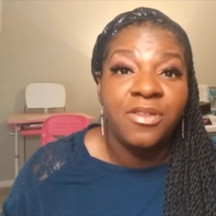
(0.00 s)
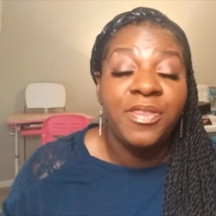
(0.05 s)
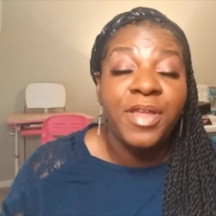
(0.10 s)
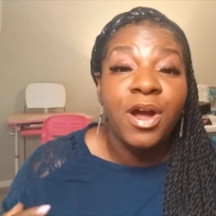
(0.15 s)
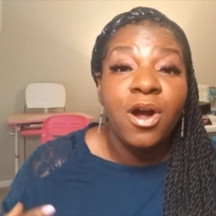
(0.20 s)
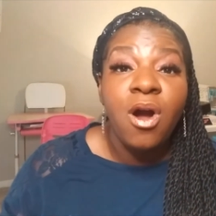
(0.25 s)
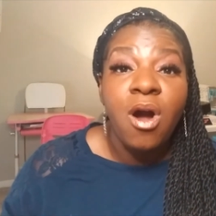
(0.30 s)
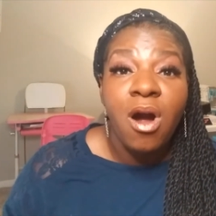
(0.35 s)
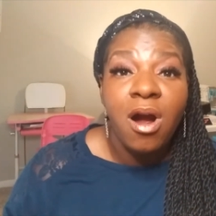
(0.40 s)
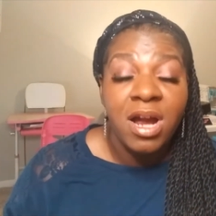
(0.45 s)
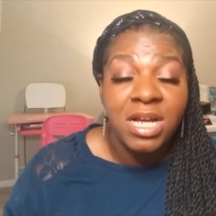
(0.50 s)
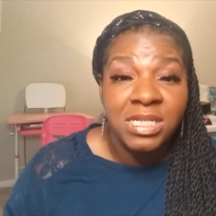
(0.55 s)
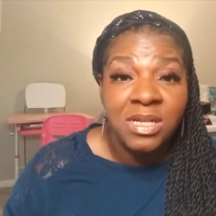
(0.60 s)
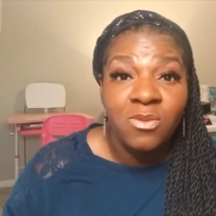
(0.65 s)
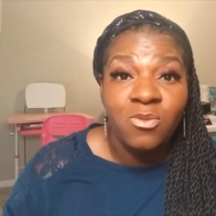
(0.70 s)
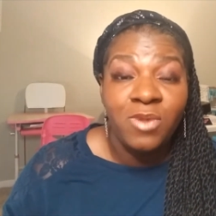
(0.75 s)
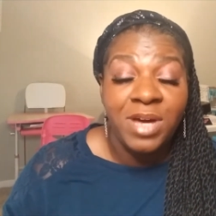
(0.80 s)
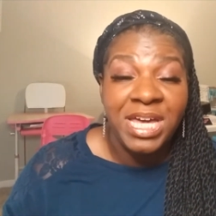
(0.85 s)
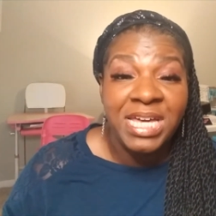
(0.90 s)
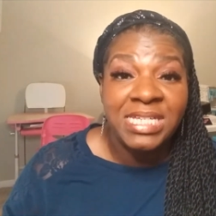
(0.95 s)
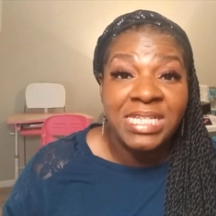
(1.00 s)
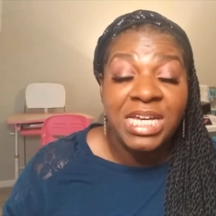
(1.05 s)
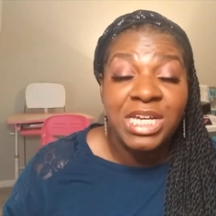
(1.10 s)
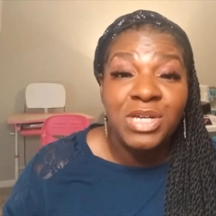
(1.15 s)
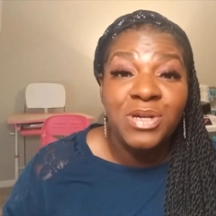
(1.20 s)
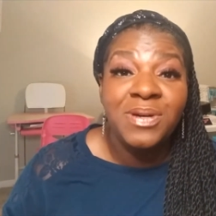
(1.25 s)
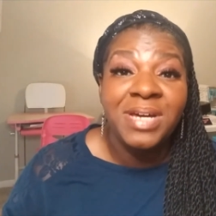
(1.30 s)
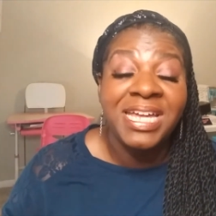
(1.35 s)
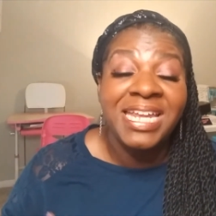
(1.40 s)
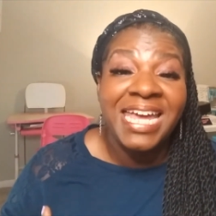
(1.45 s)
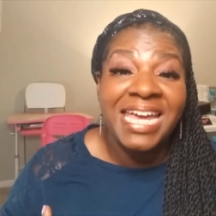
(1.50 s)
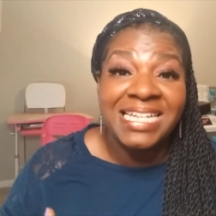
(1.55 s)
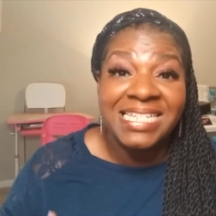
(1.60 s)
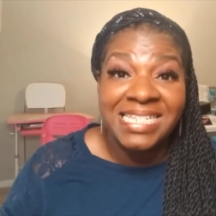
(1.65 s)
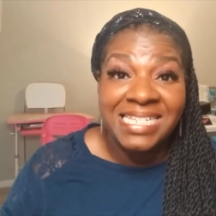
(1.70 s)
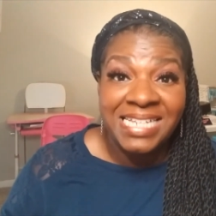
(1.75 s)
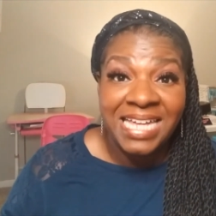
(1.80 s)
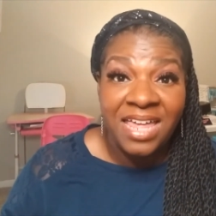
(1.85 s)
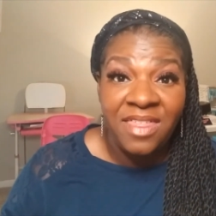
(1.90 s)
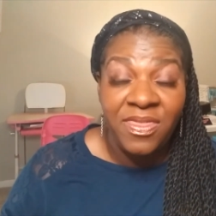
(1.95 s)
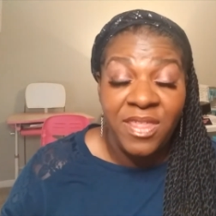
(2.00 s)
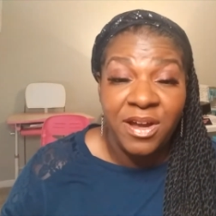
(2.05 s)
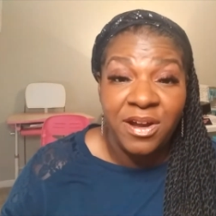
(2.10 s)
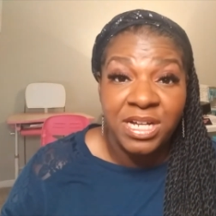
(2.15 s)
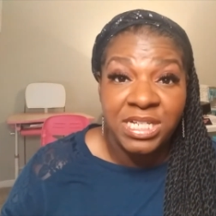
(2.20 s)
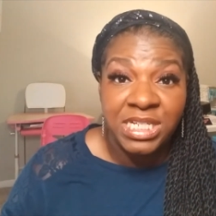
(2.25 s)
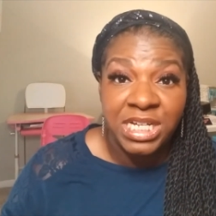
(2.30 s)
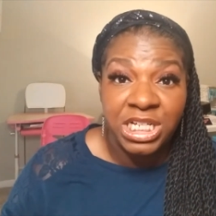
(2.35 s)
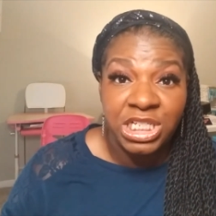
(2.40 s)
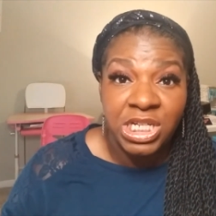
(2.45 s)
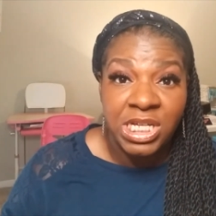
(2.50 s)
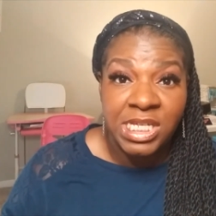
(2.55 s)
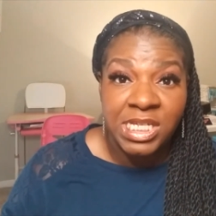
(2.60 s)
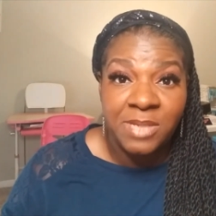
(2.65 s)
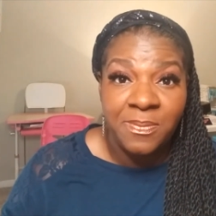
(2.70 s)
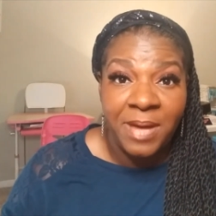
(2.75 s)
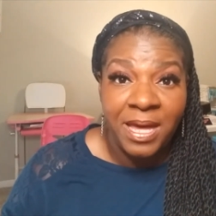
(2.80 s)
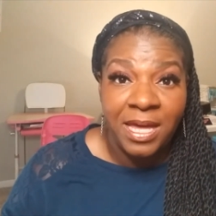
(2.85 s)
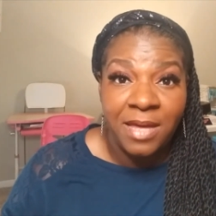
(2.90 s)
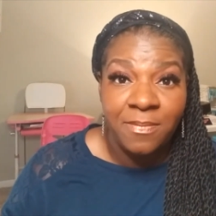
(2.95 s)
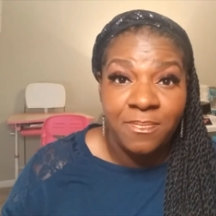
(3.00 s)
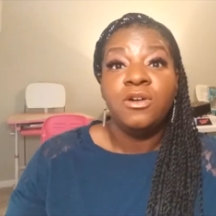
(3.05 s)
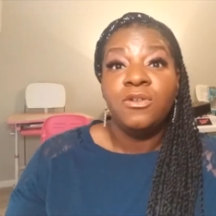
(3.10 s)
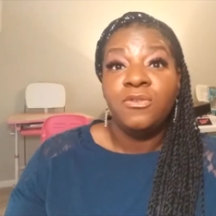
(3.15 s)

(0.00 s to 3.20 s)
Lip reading: there are some ways that you can extend their attention span.